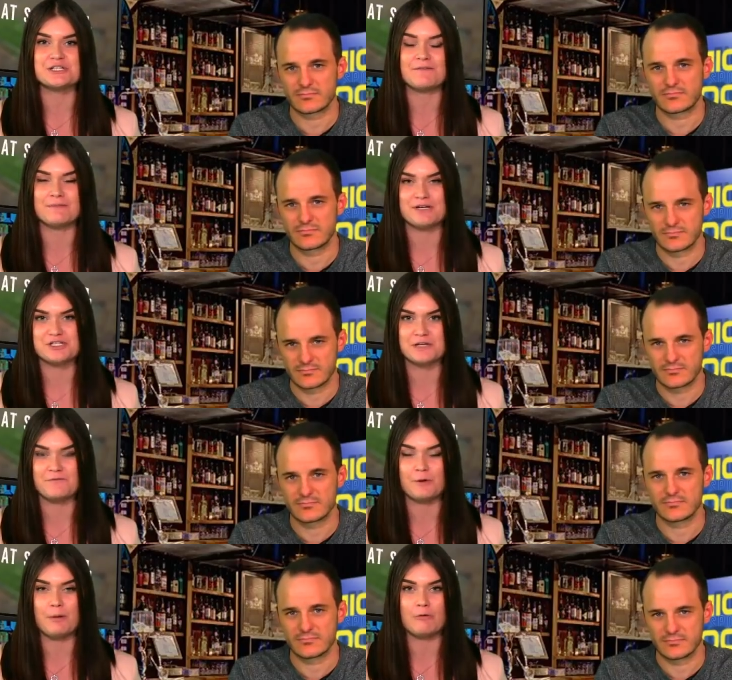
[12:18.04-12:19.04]
Speaker 1: of the Michigan
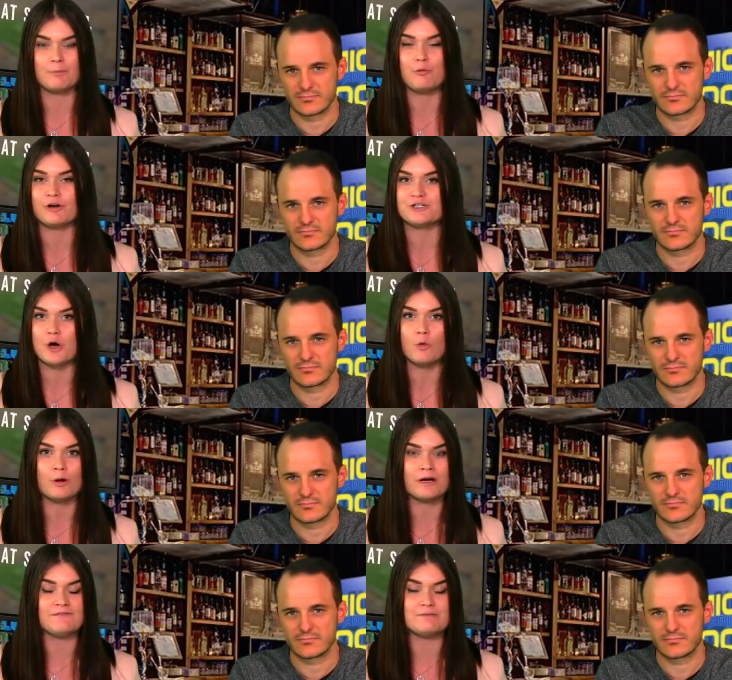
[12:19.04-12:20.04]
Football Report. Don't worry if
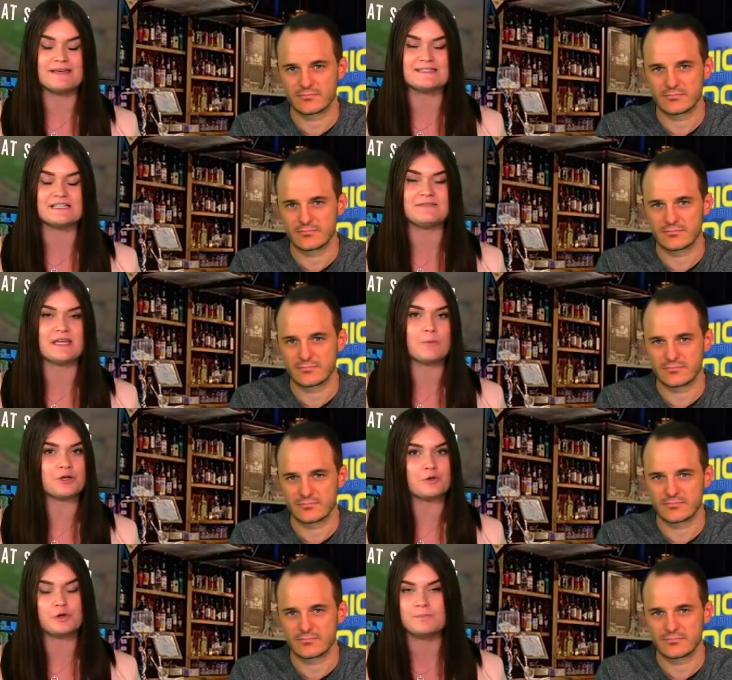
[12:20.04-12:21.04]
you missed anything, we're going to
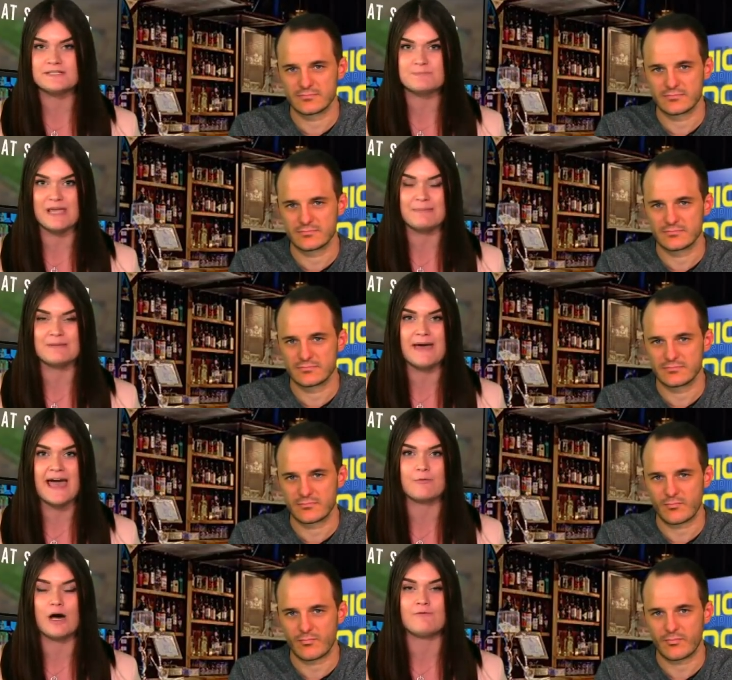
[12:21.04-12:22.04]
loop this baby back. We'll
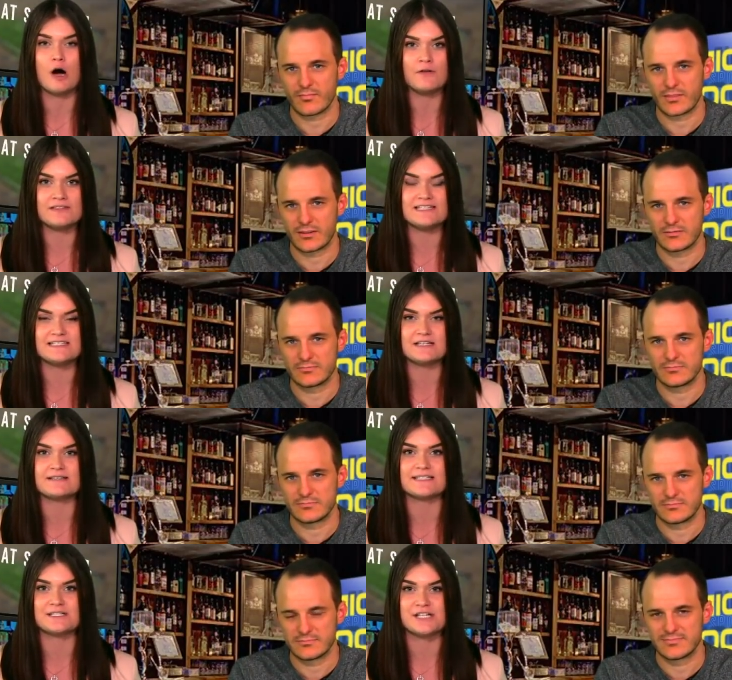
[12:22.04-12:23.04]
have all the details in
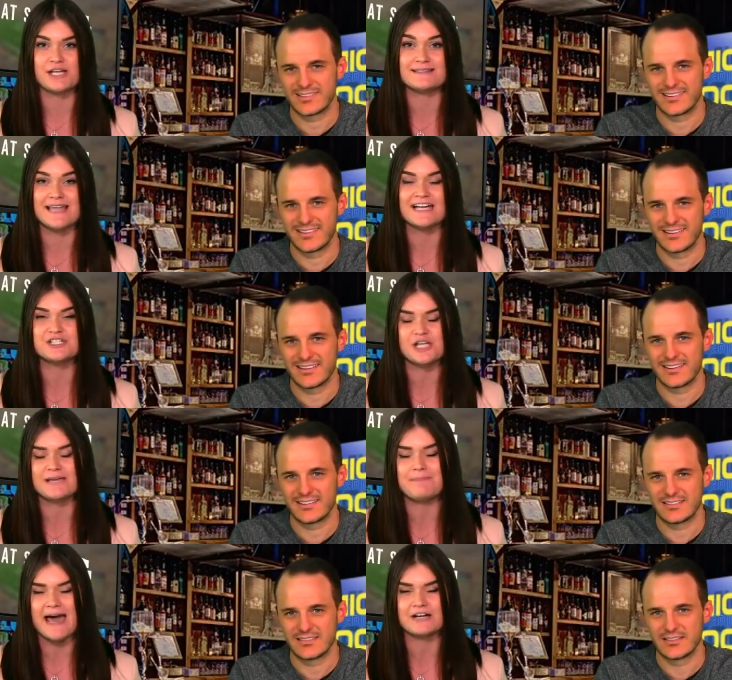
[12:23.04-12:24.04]
inside Shea
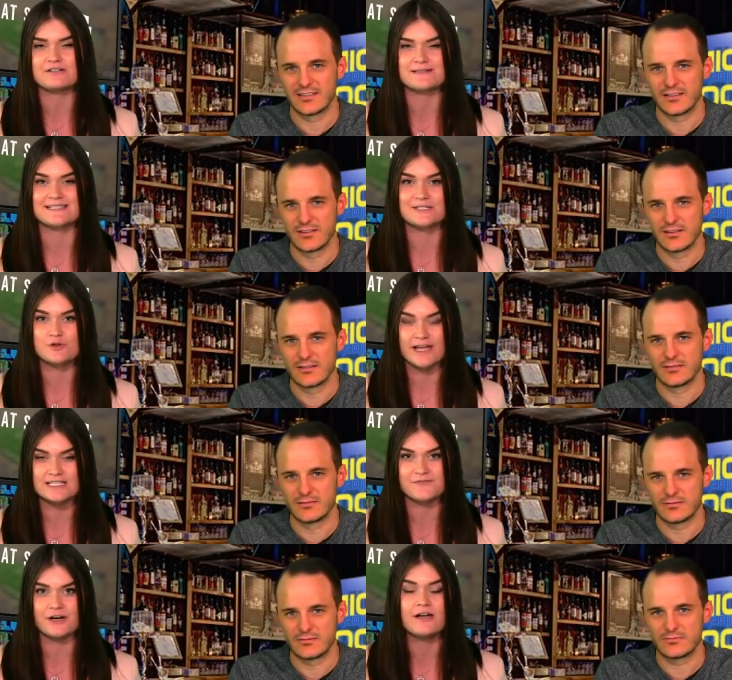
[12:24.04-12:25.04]
Patterson's
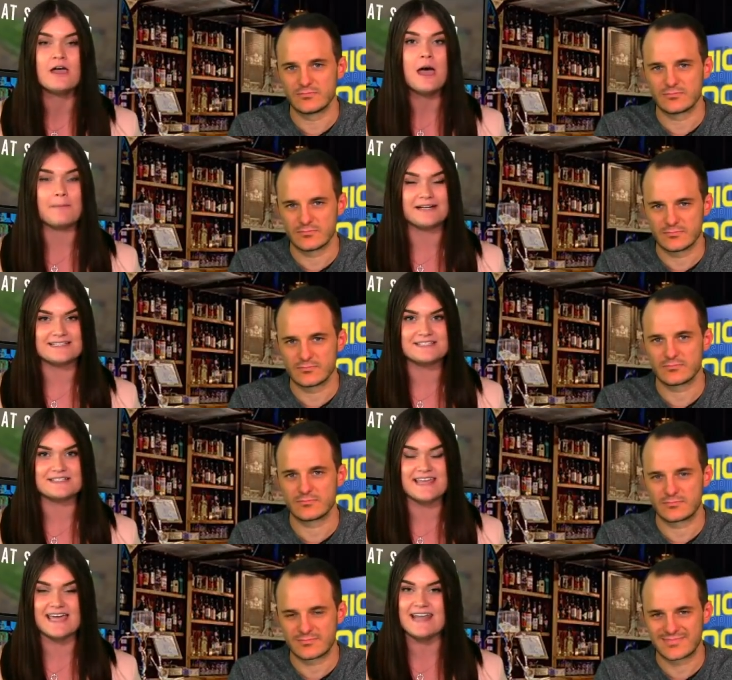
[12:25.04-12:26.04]
transfer. But until
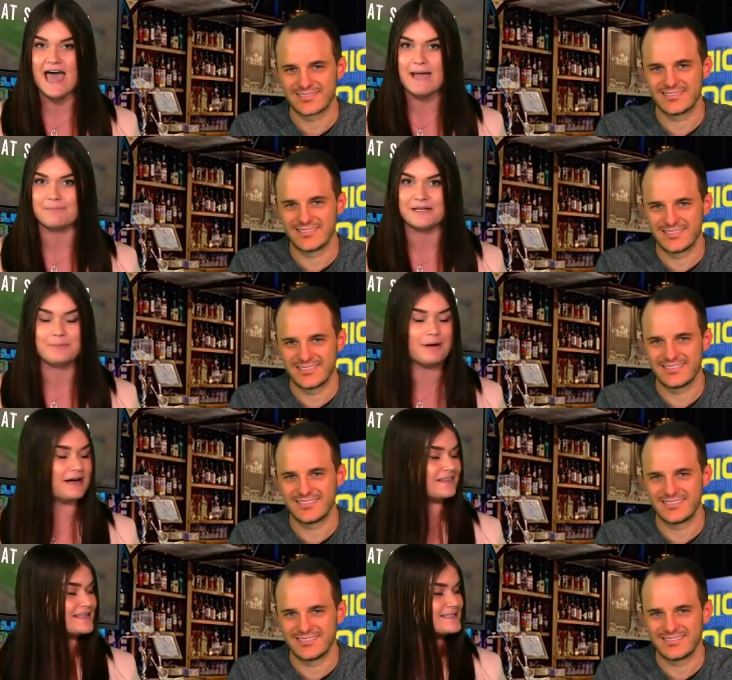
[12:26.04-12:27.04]
then, I'm Lena Bond.
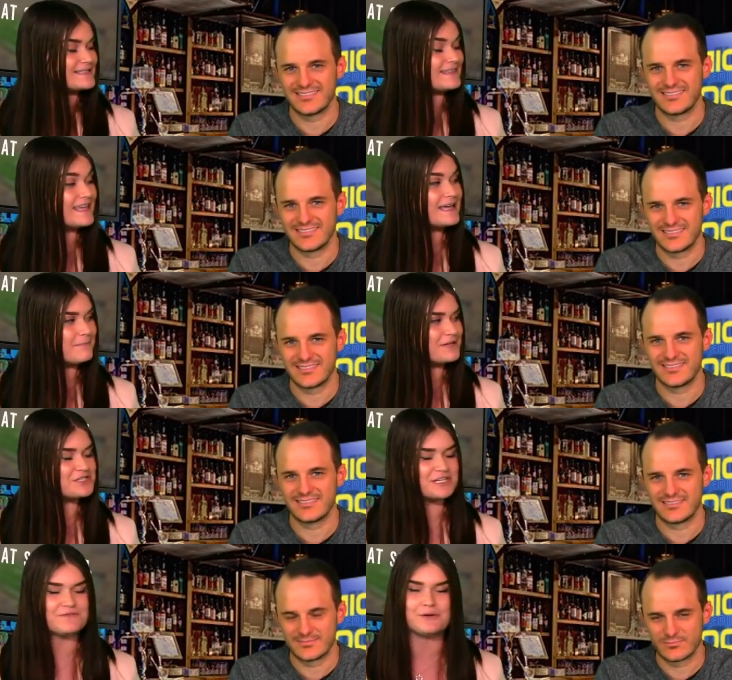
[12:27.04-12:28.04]
This is the Michigan
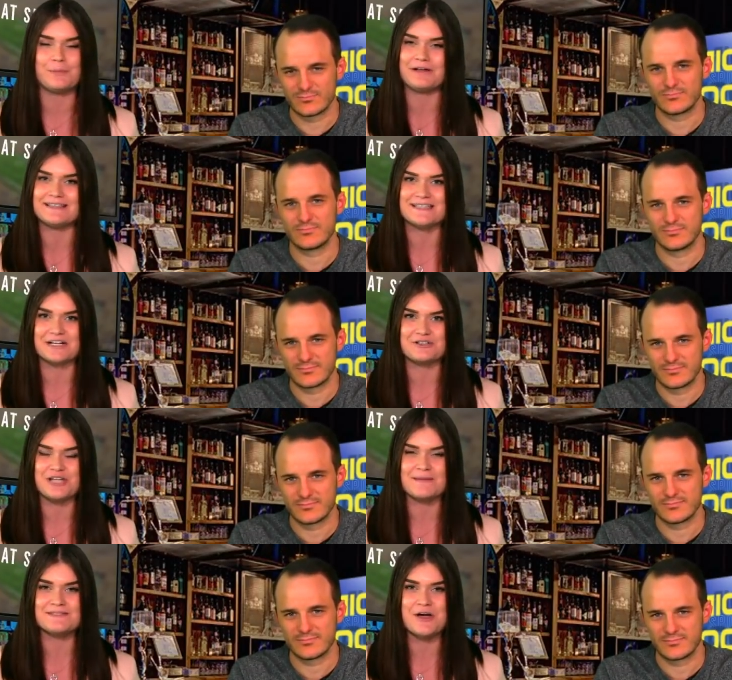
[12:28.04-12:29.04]
Football Insider, James
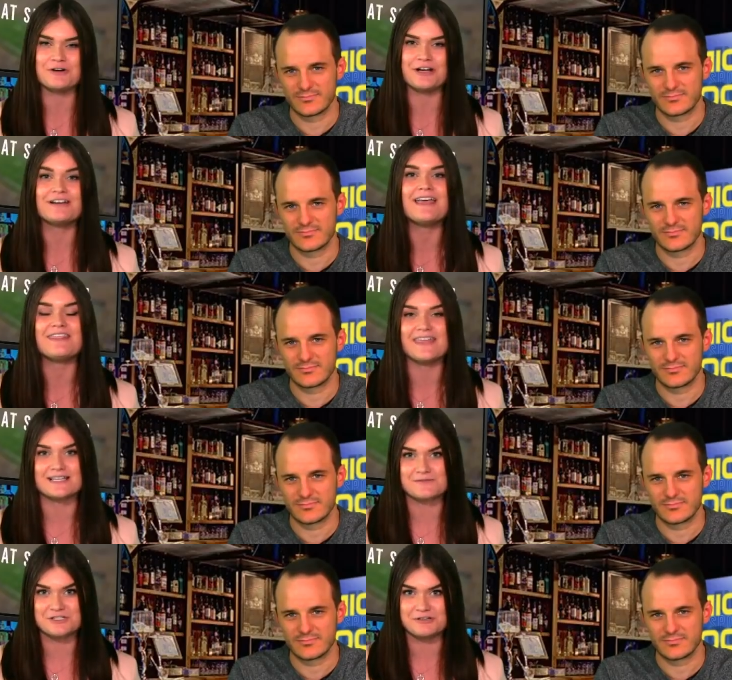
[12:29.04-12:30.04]
Yoder. Thanks for
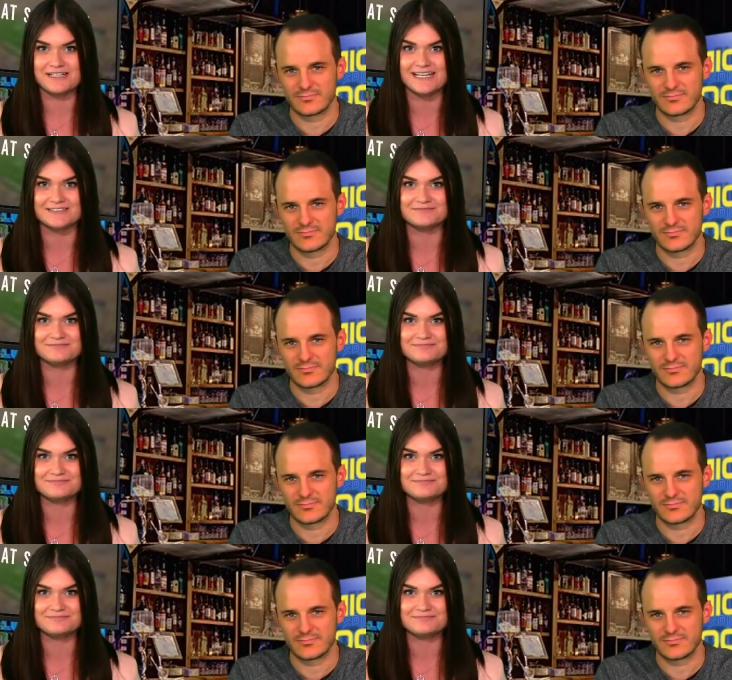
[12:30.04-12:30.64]
tuning in.